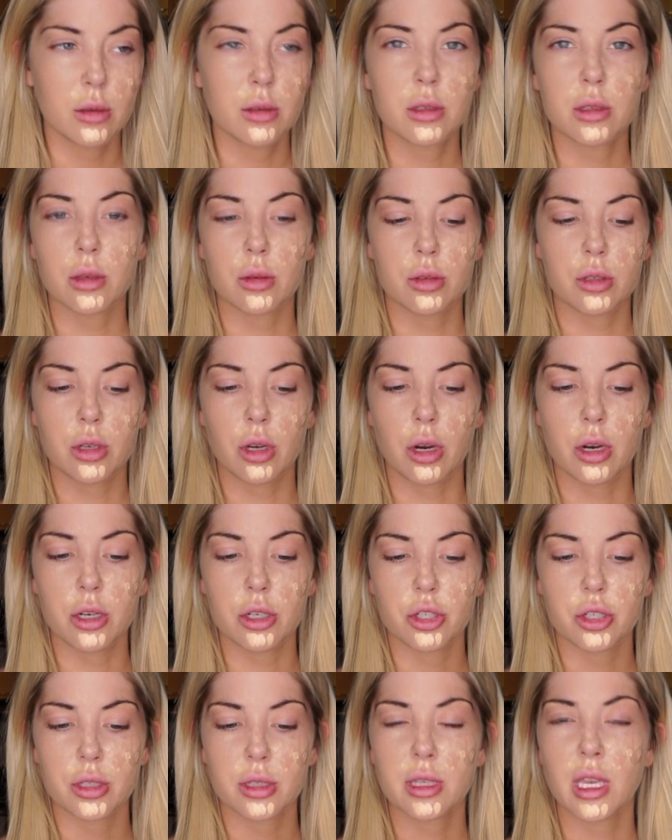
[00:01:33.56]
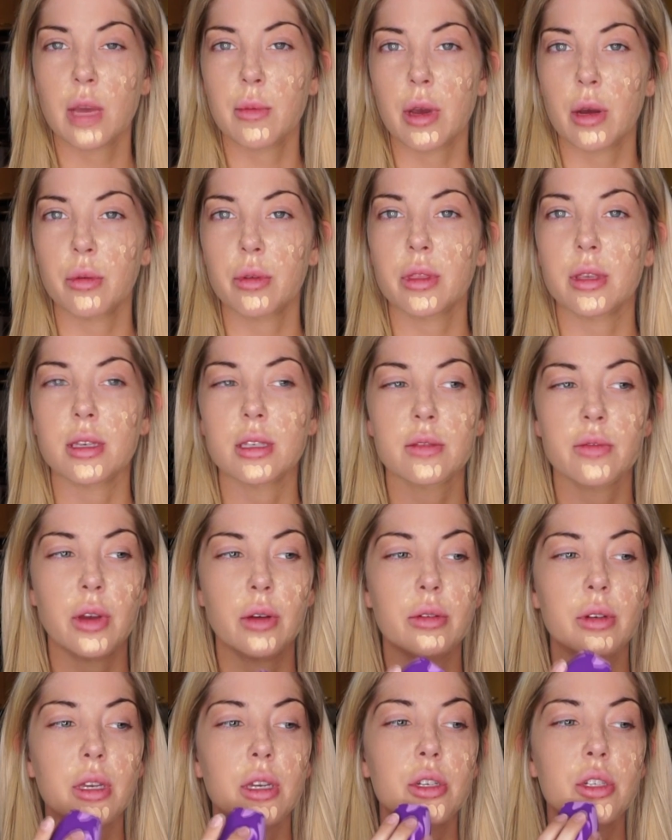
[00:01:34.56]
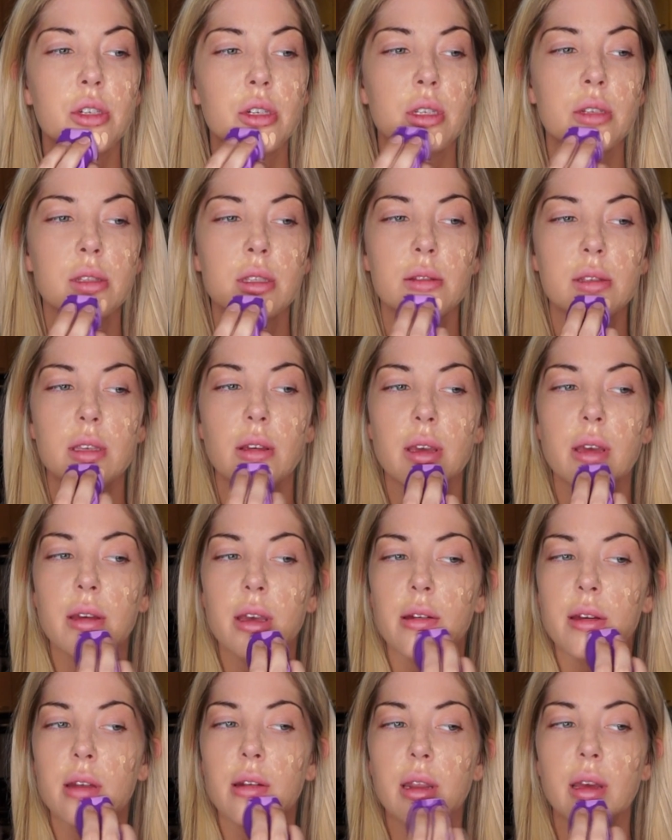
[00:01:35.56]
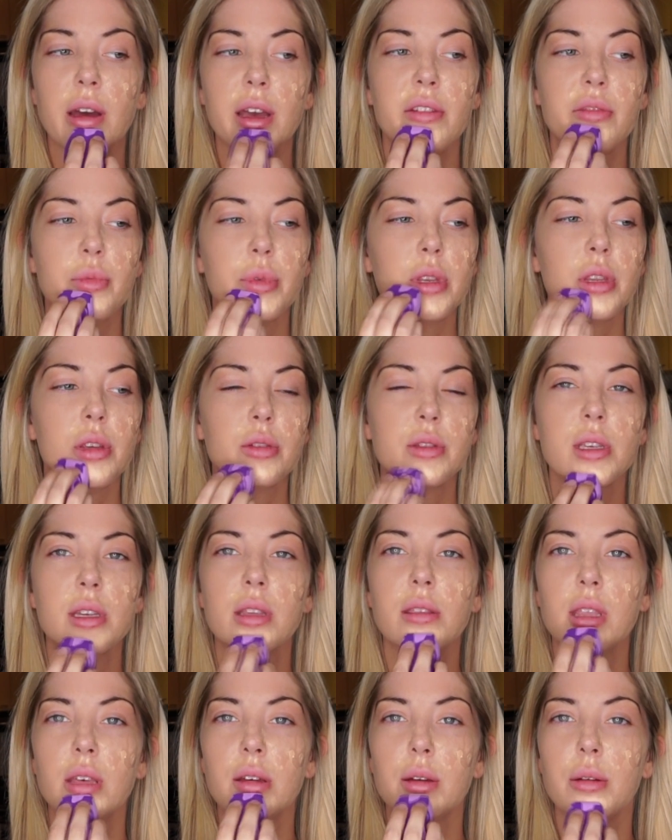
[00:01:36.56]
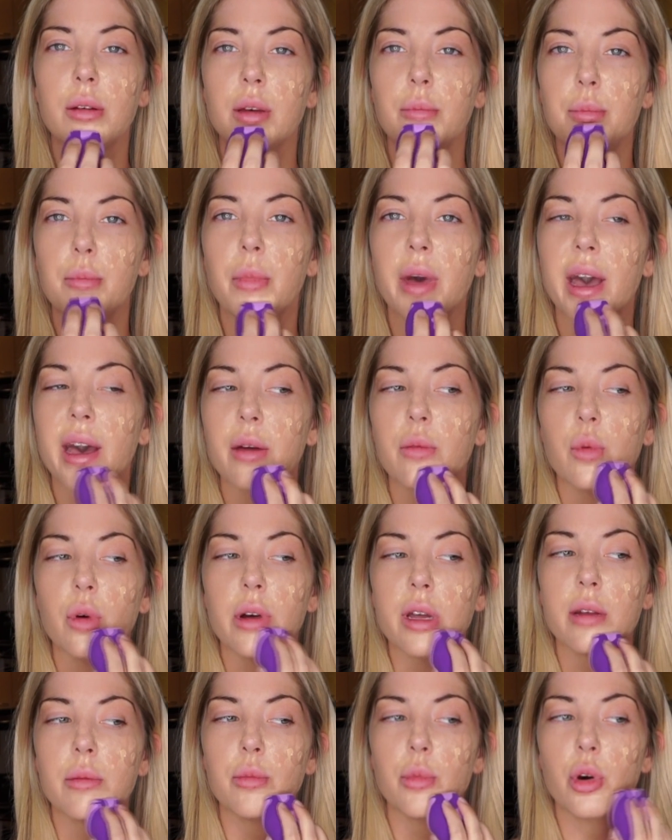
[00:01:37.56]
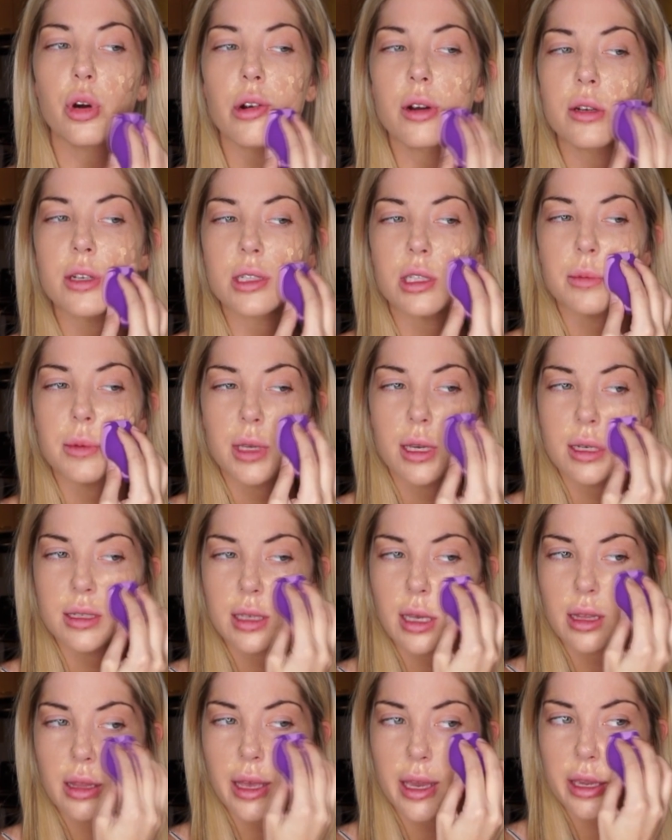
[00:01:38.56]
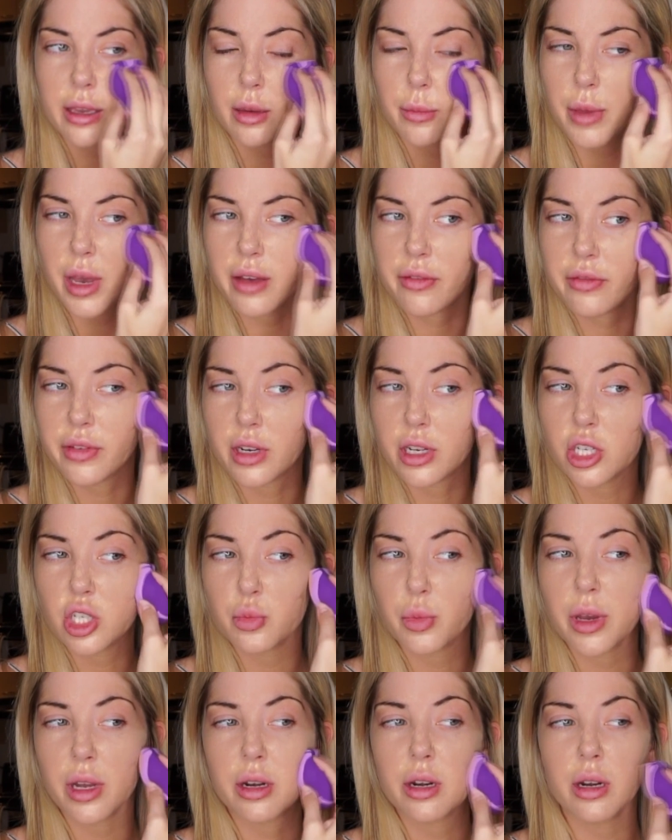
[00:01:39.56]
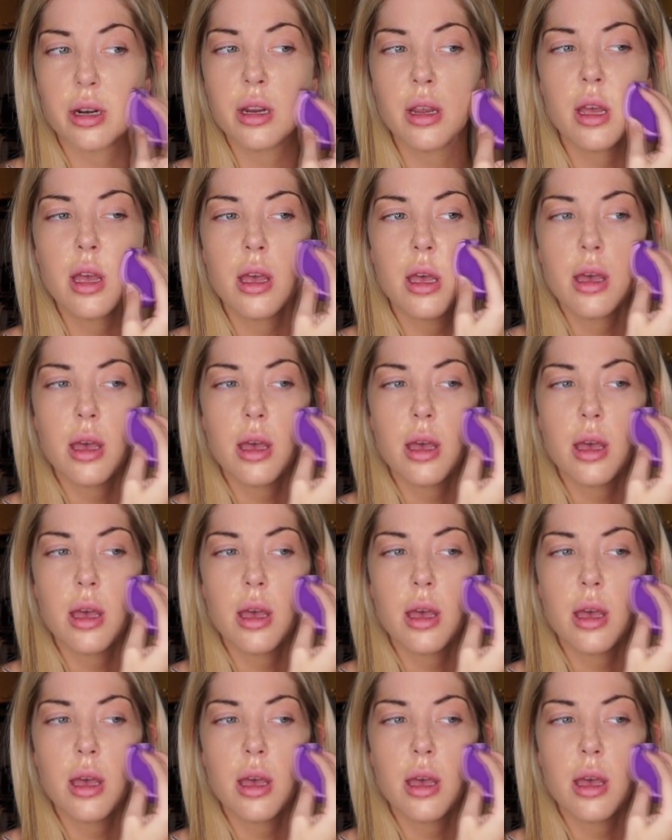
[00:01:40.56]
So Tarte just came out with these foundations and I've been using the matte one more just because I like a matte finish better.